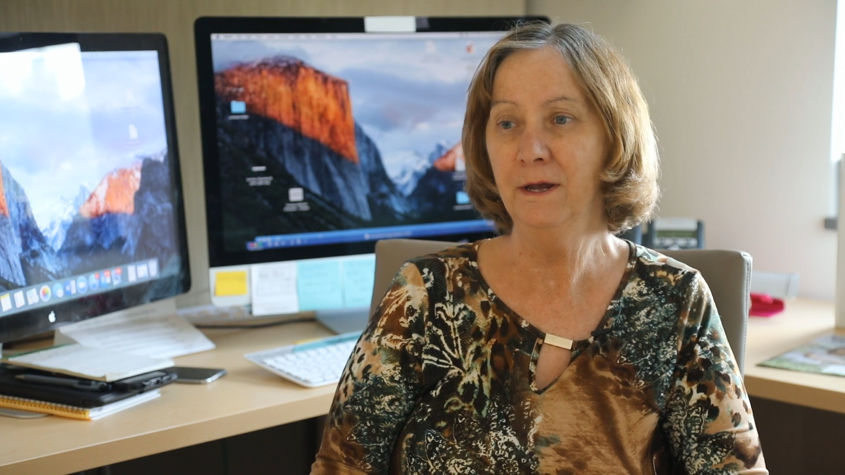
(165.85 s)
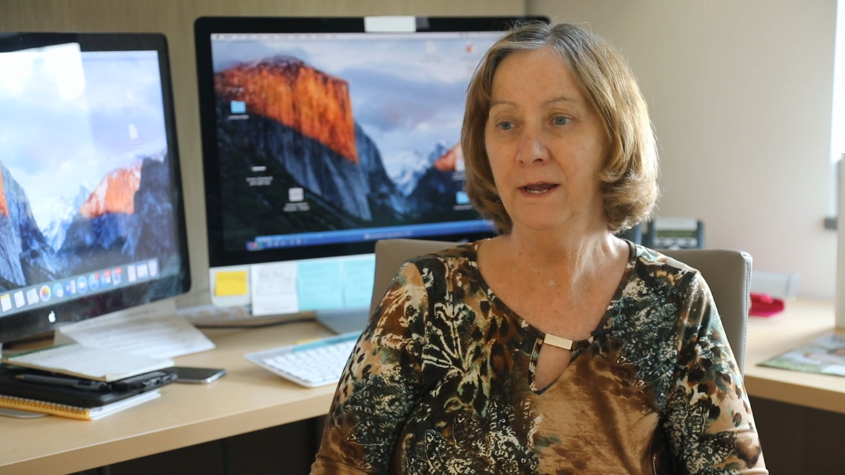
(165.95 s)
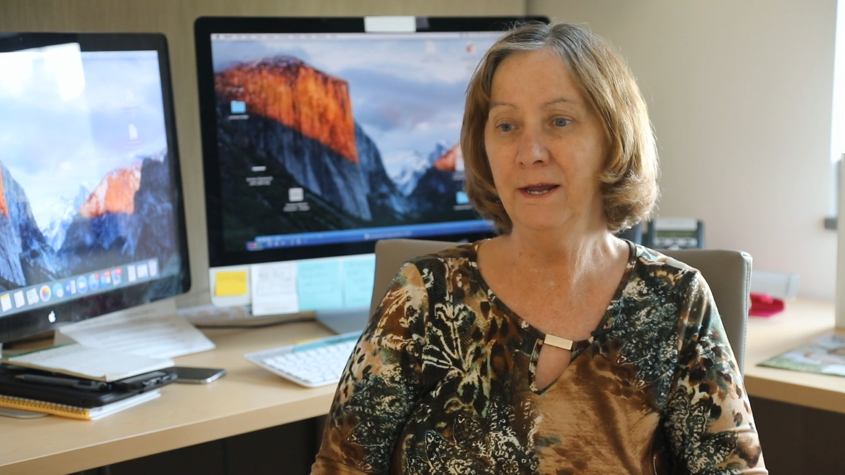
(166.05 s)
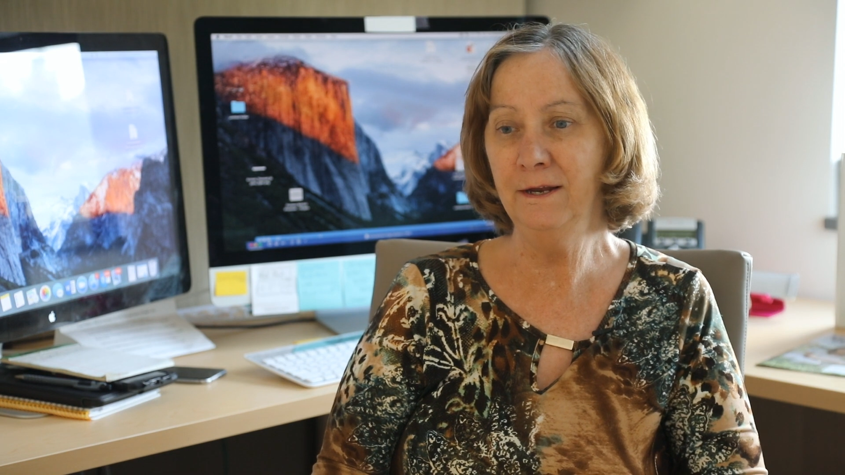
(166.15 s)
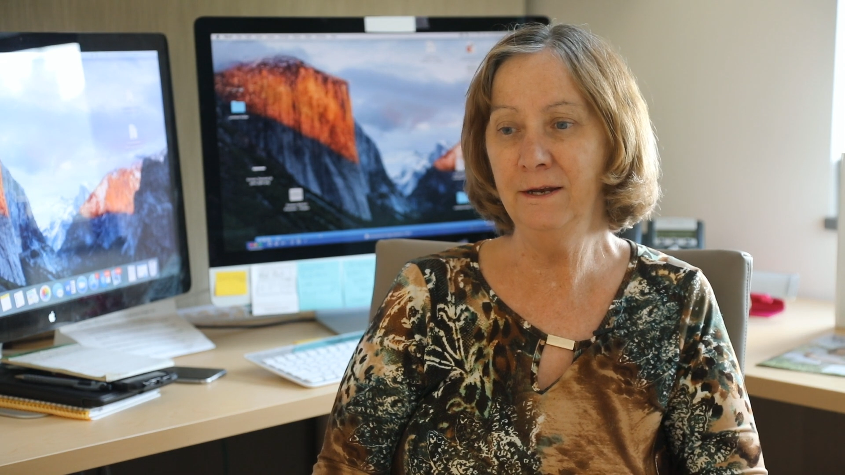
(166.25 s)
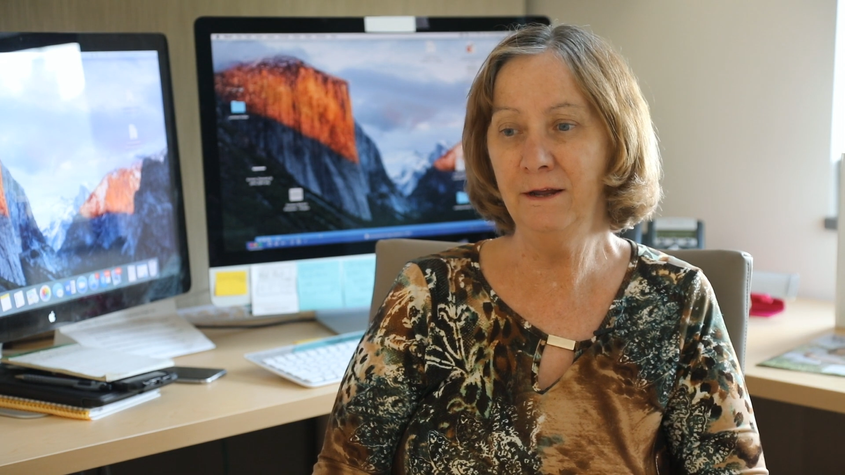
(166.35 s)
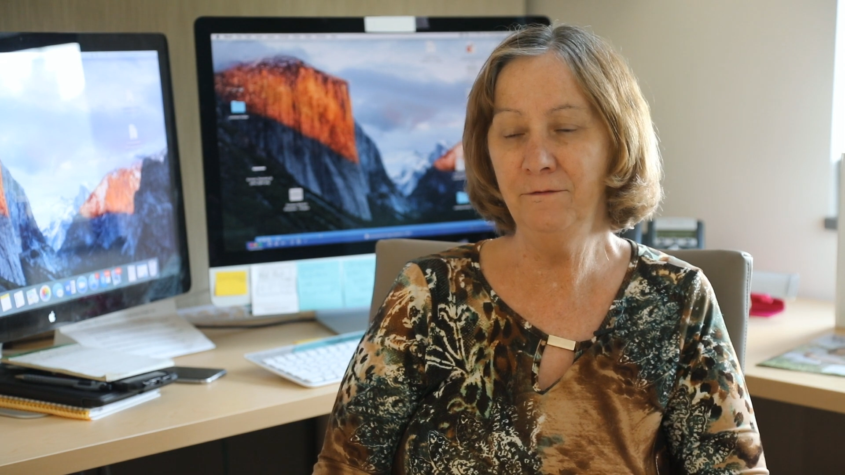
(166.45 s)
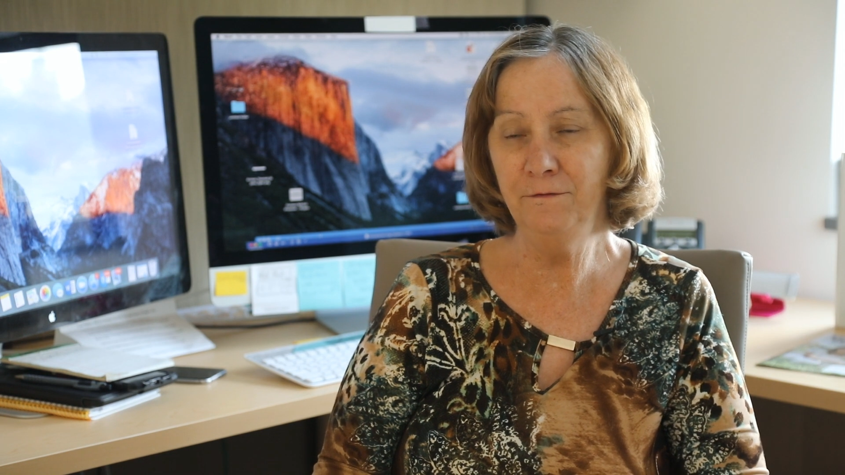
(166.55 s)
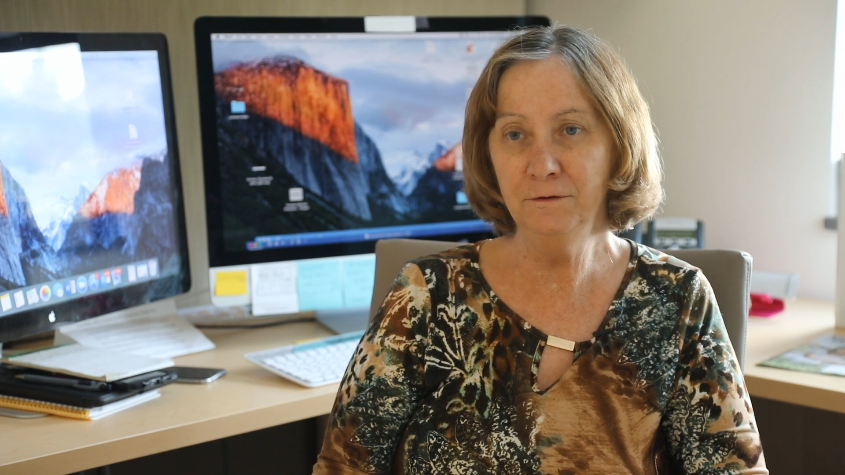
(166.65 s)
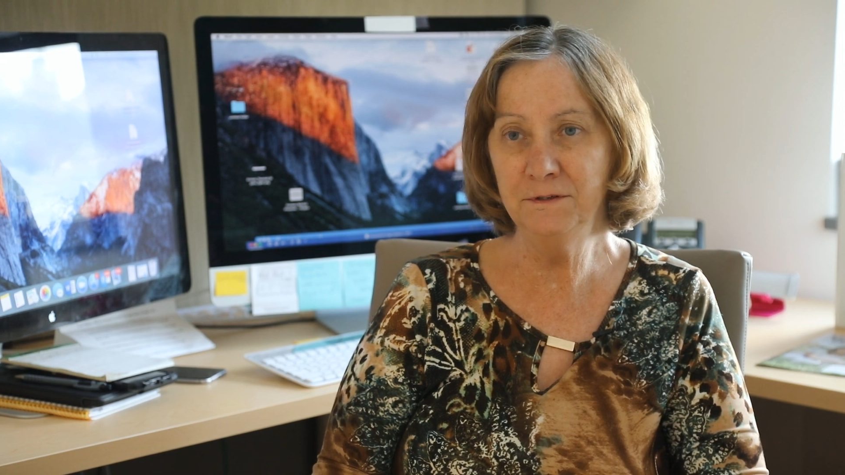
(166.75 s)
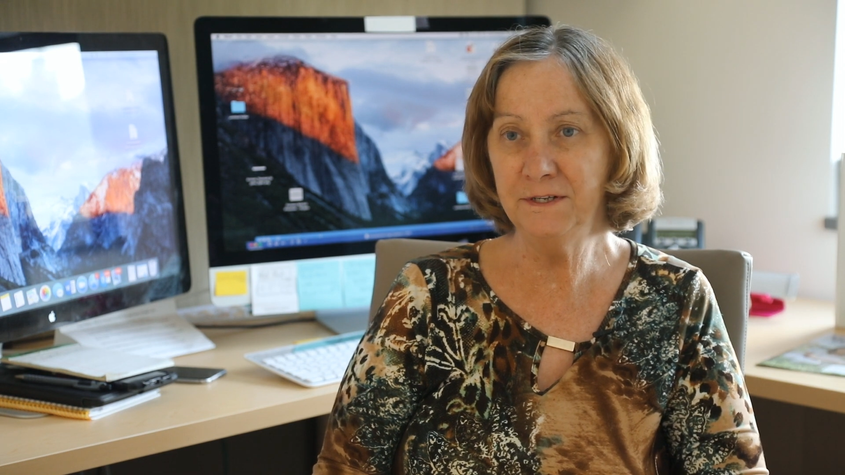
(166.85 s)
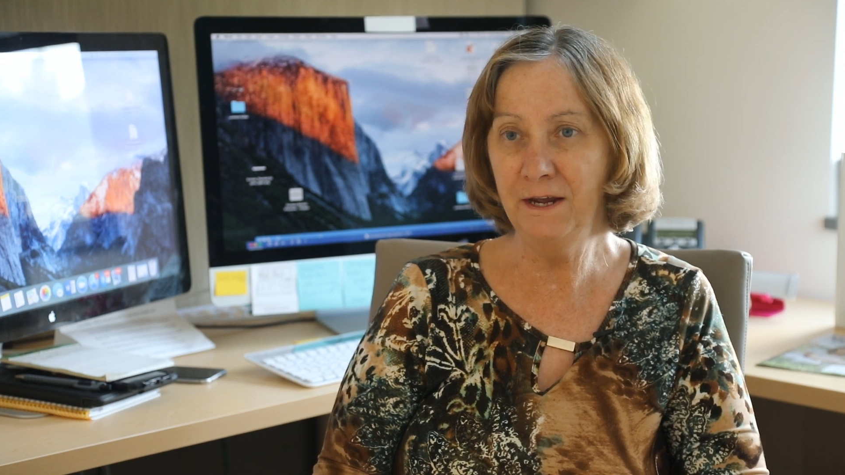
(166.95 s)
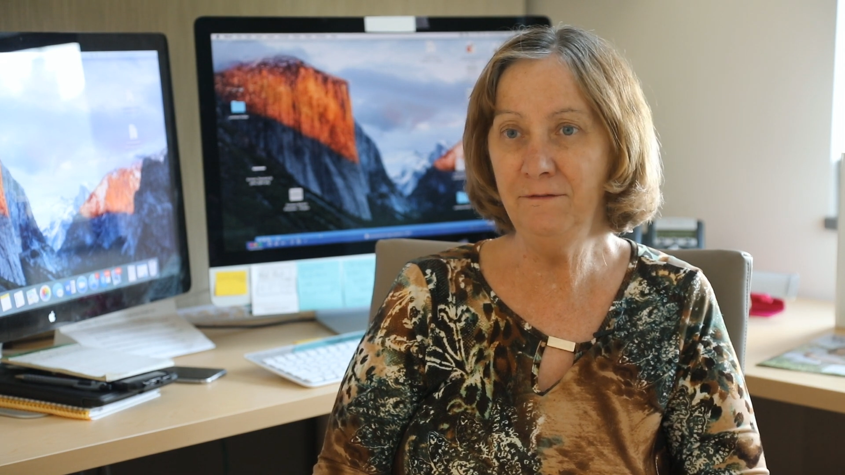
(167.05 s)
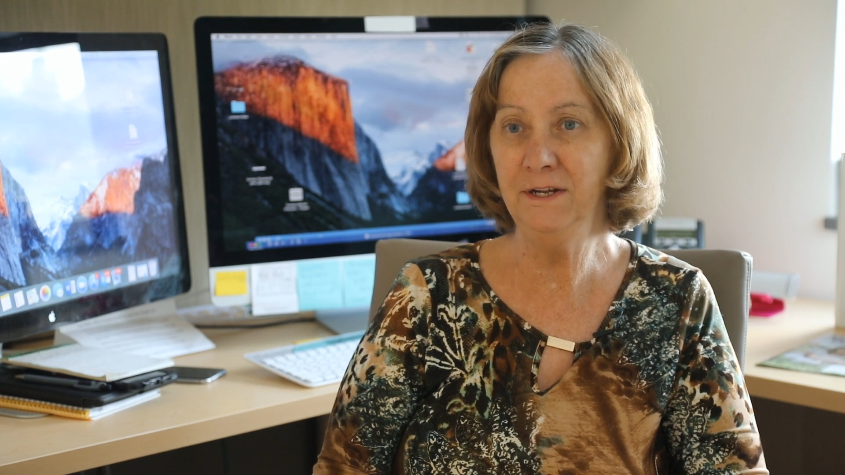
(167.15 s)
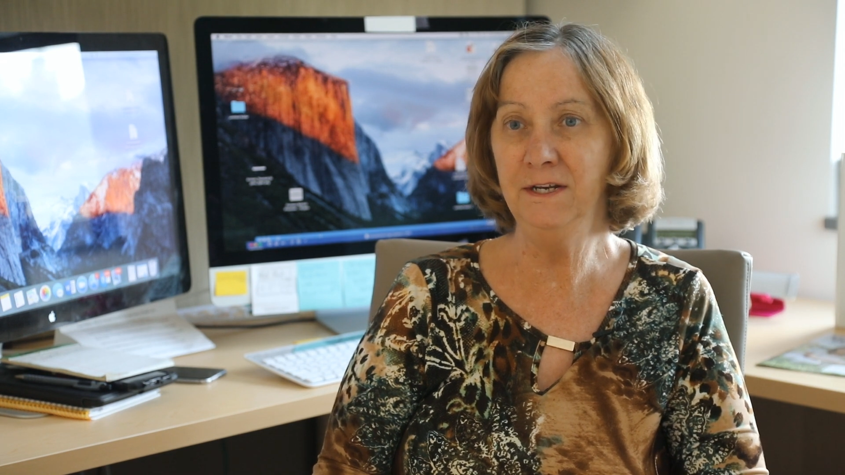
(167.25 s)
and a food
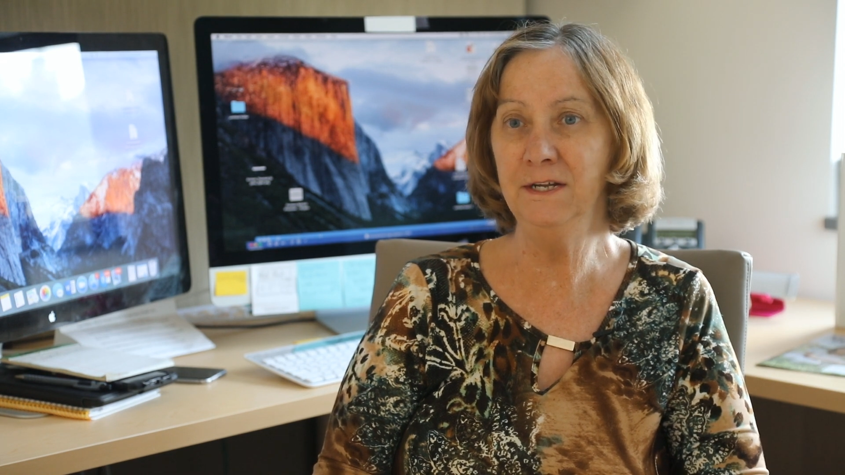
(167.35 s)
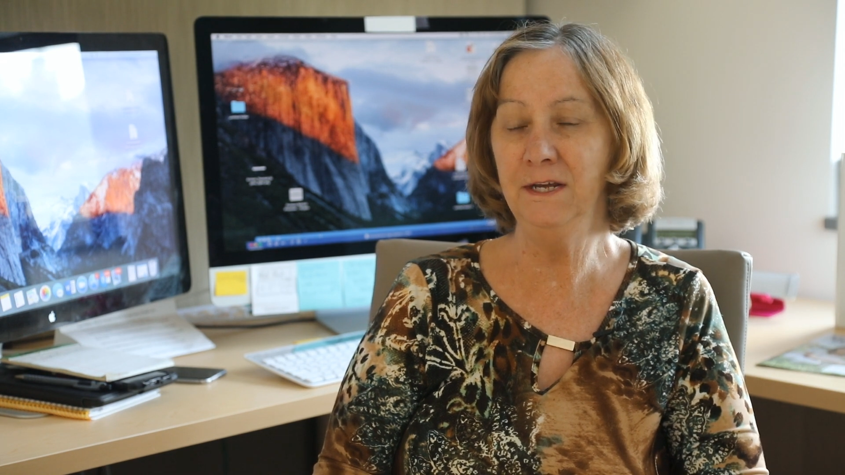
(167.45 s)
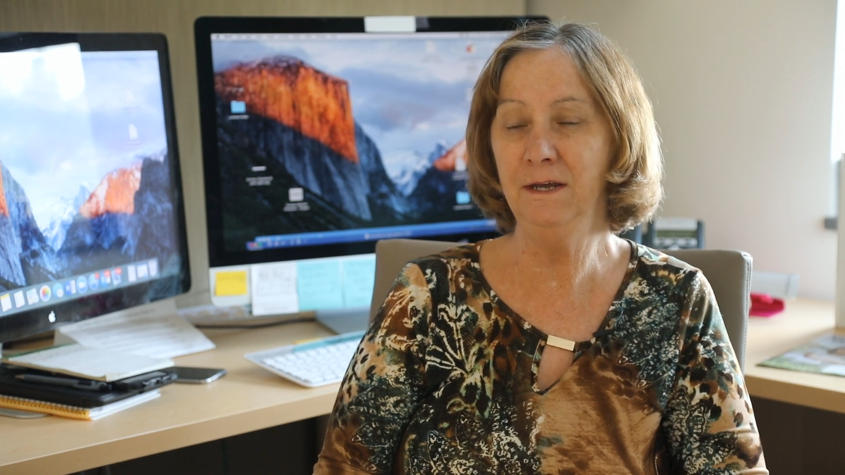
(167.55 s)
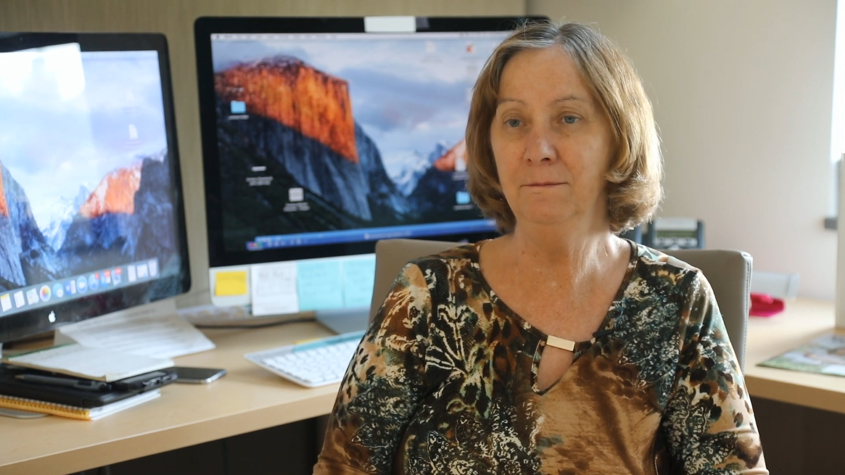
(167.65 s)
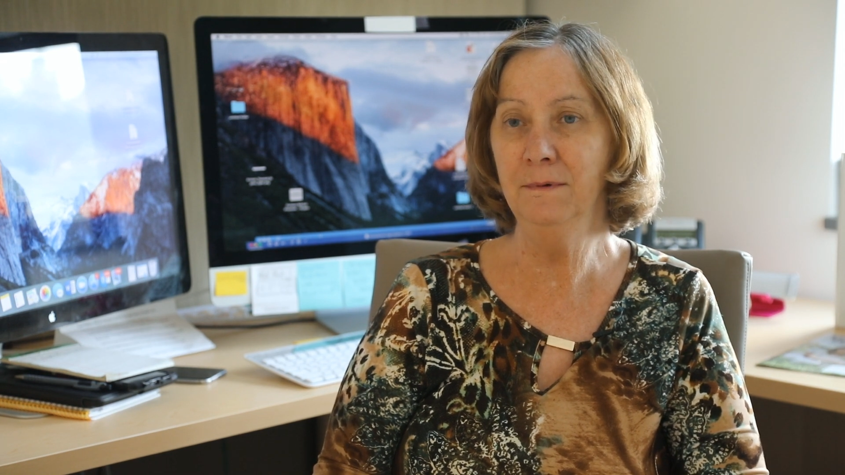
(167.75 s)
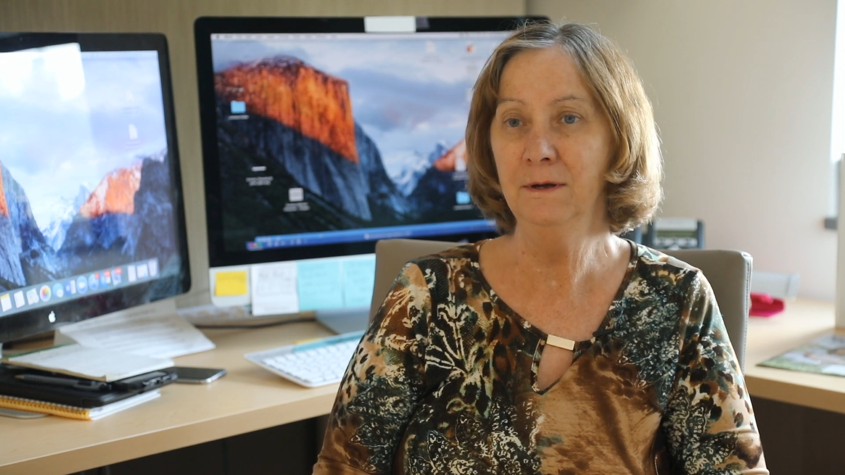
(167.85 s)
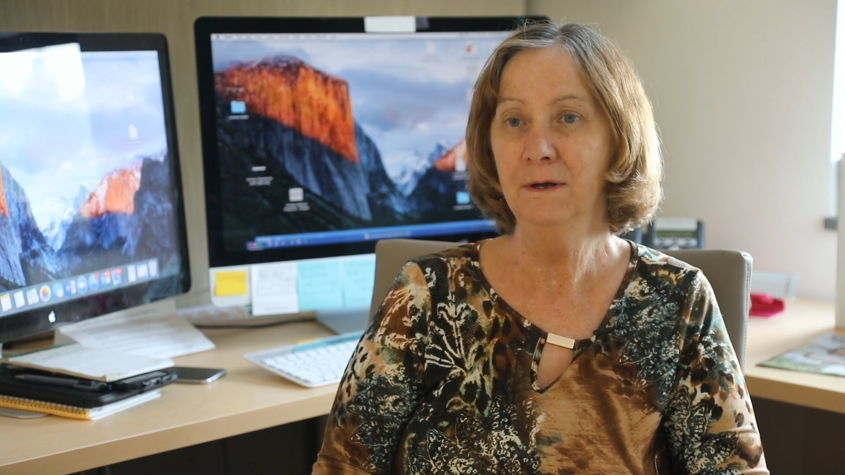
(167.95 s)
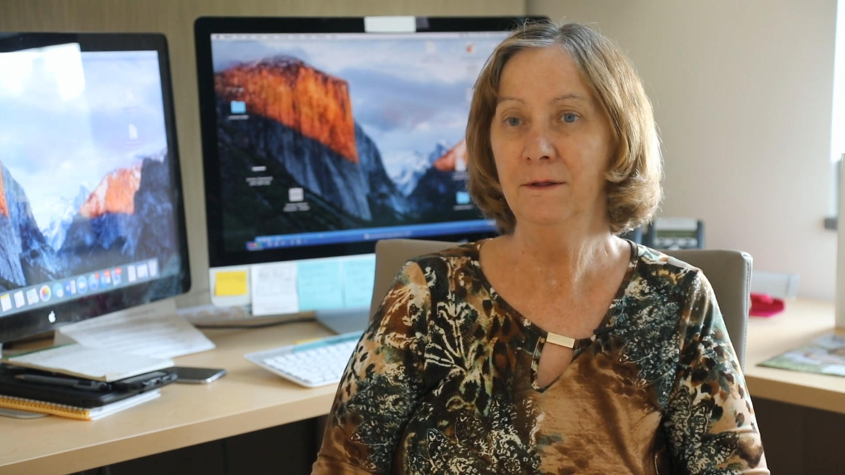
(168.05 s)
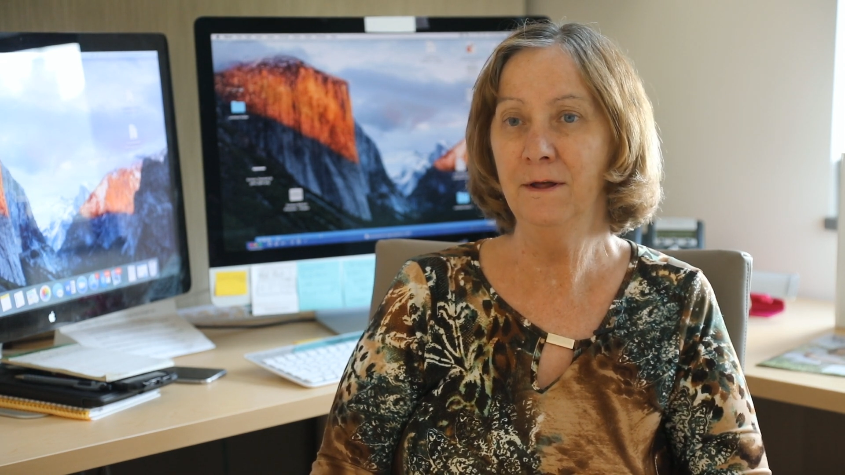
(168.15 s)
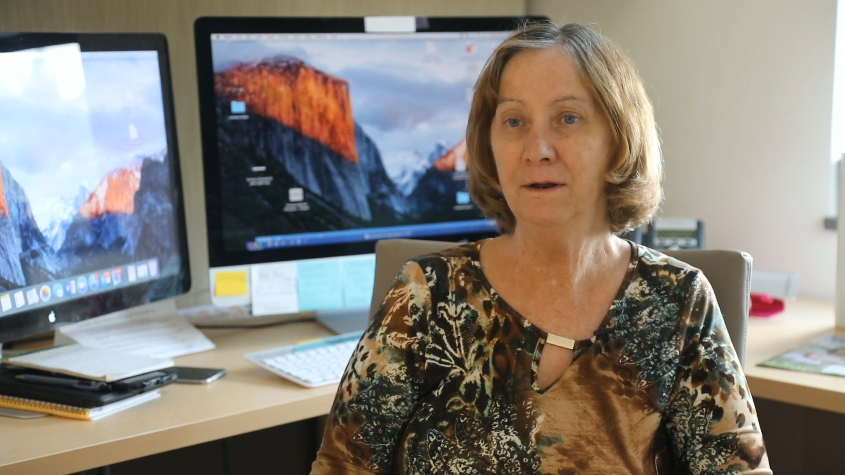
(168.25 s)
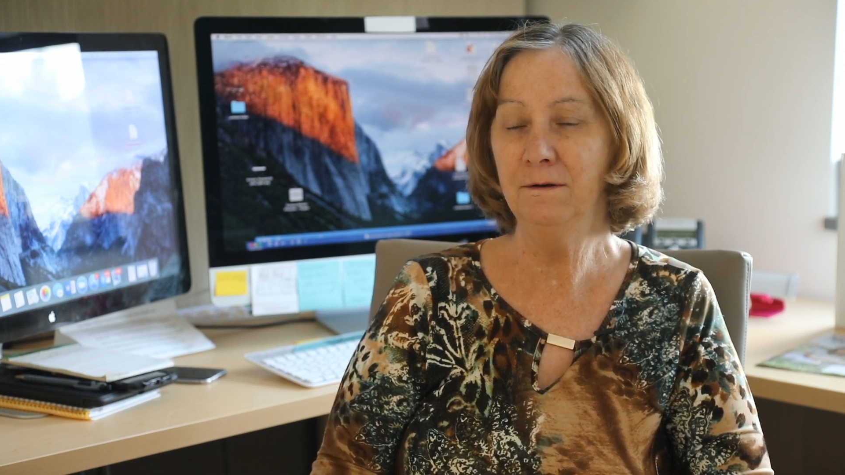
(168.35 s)
safety team that